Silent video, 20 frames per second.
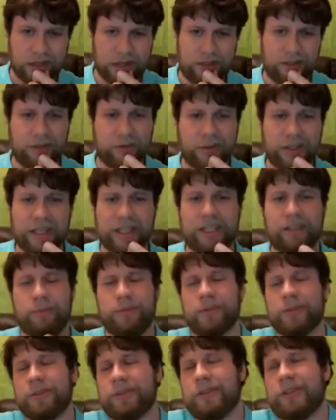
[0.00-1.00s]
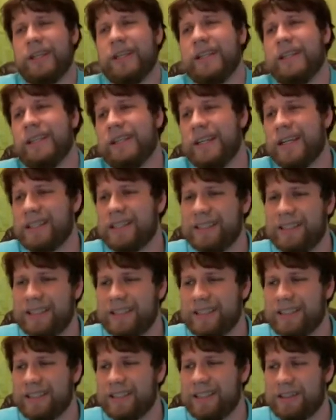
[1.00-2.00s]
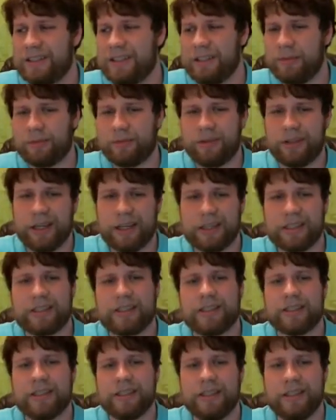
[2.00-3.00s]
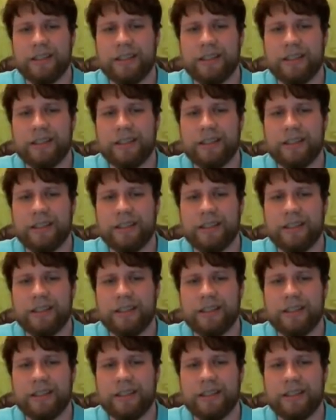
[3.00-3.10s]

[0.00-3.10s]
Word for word: I do want to help her in the desolates that she protects,